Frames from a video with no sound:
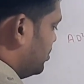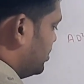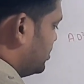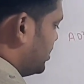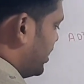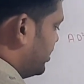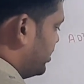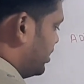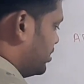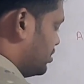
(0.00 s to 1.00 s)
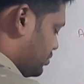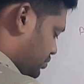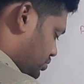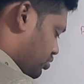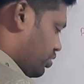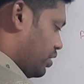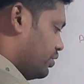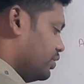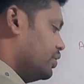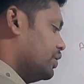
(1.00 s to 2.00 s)
This is 90 degrees. Okay,
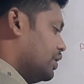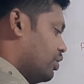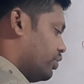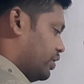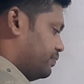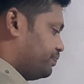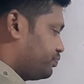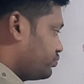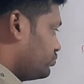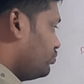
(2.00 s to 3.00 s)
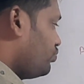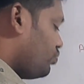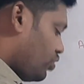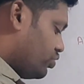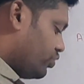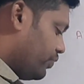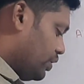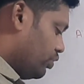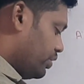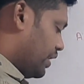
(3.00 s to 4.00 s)
okay, so we
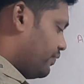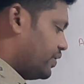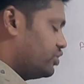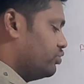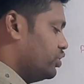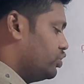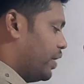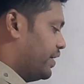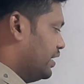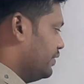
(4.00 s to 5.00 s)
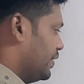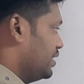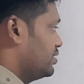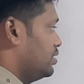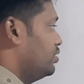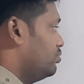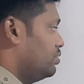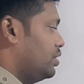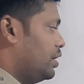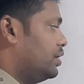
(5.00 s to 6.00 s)
know that first you need to identify this. You
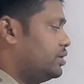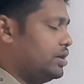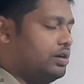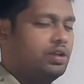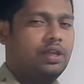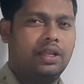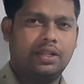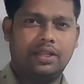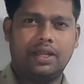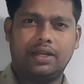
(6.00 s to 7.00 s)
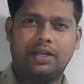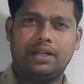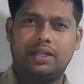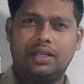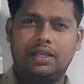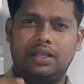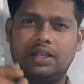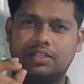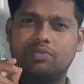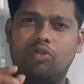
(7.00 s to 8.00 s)
understand that
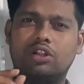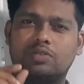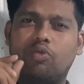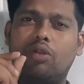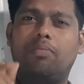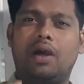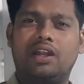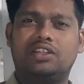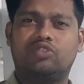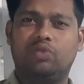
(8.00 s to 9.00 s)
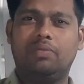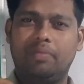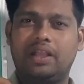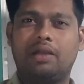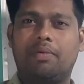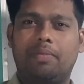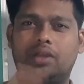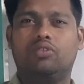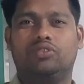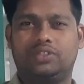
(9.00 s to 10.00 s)
a small parts will make up a
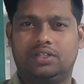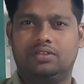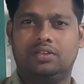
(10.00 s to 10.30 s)
big question.